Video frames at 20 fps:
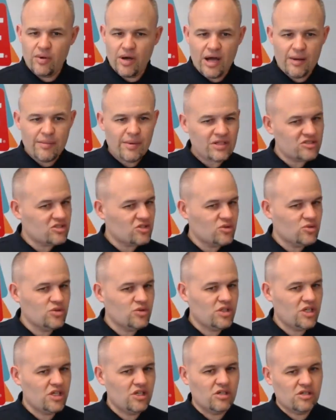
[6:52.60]
about school
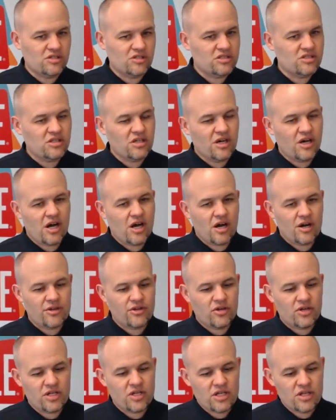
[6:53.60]
leaders? Are there
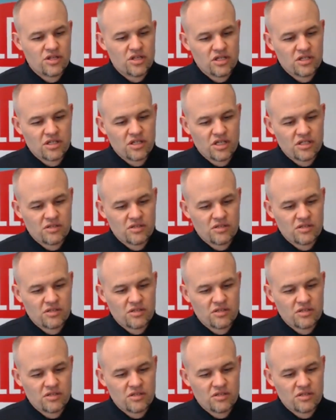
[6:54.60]
anything